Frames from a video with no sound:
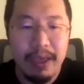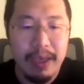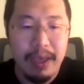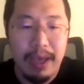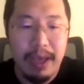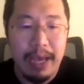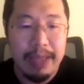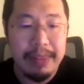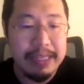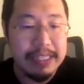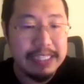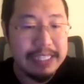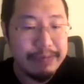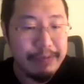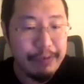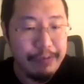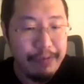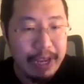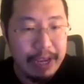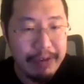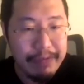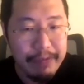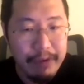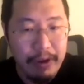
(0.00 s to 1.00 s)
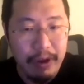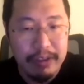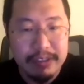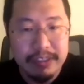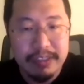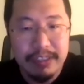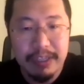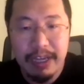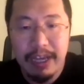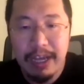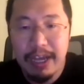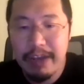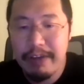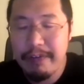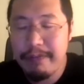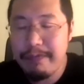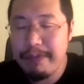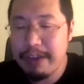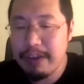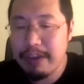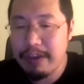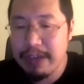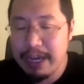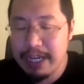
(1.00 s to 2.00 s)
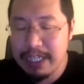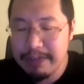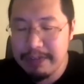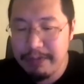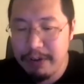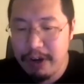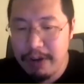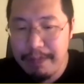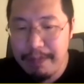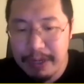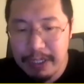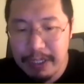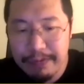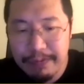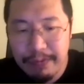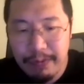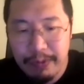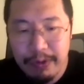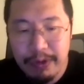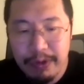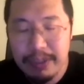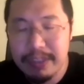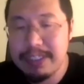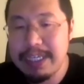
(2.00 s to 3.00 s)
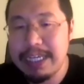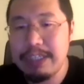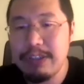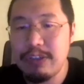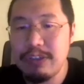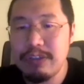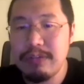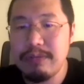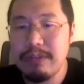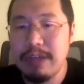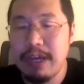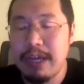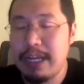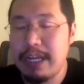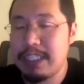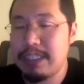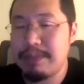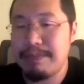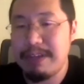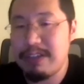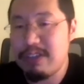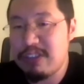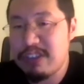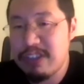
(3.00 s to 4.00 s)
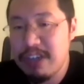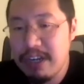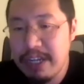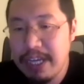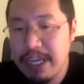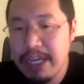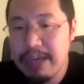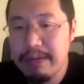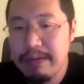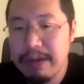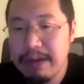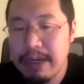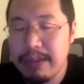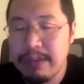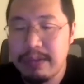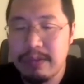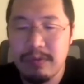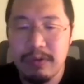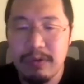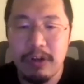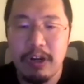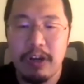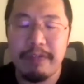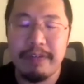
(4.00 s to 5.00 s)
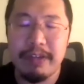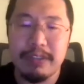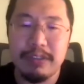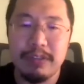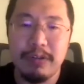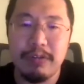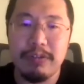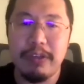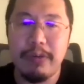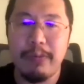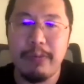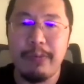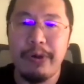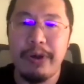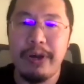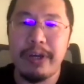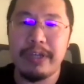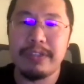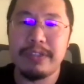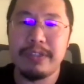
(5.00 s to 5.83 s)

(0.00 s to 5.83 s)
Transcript: And that's everything I've got. Thank you guys very much for your attention. And as mentioned earlier, I do a lot of consulting work.